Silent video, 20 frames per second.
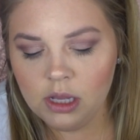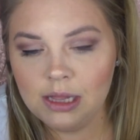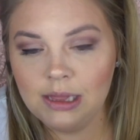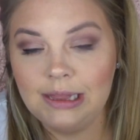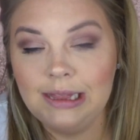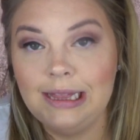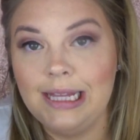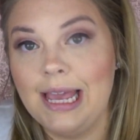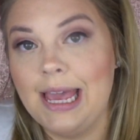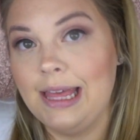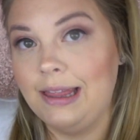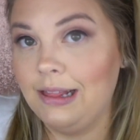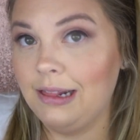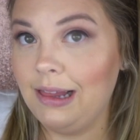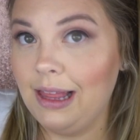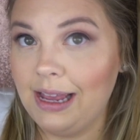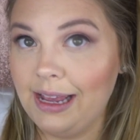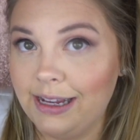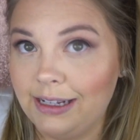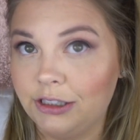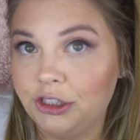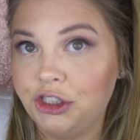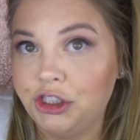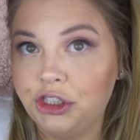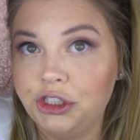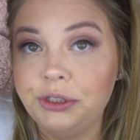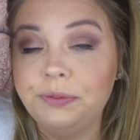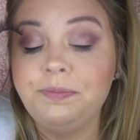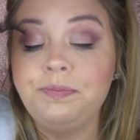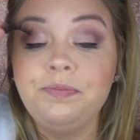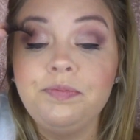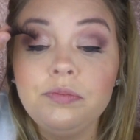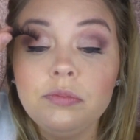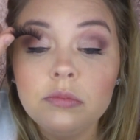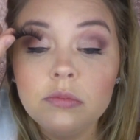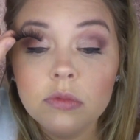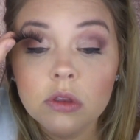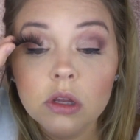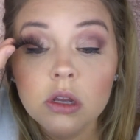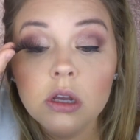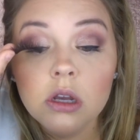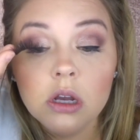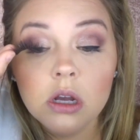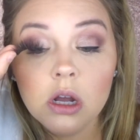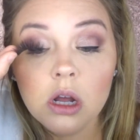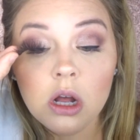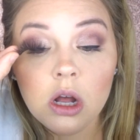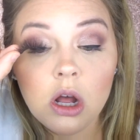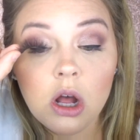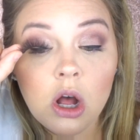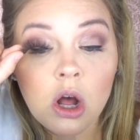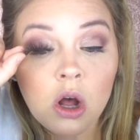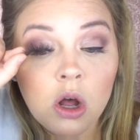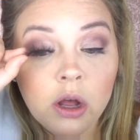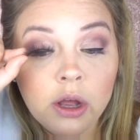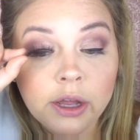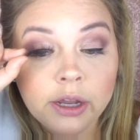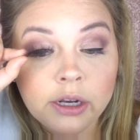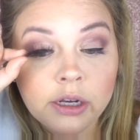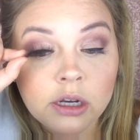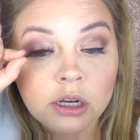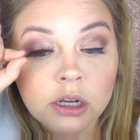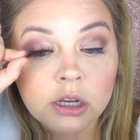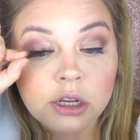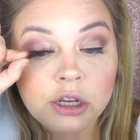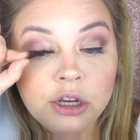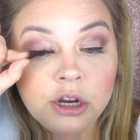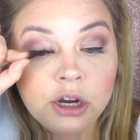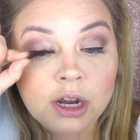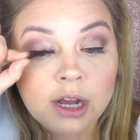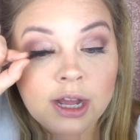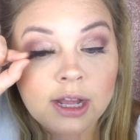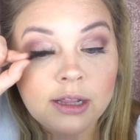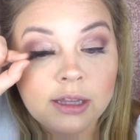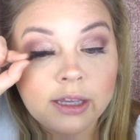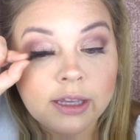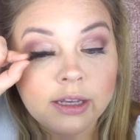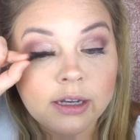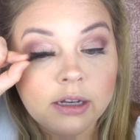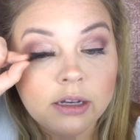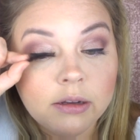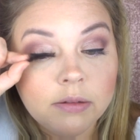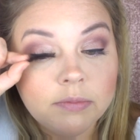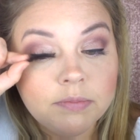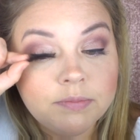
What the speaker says: lay the lash on your eyelid.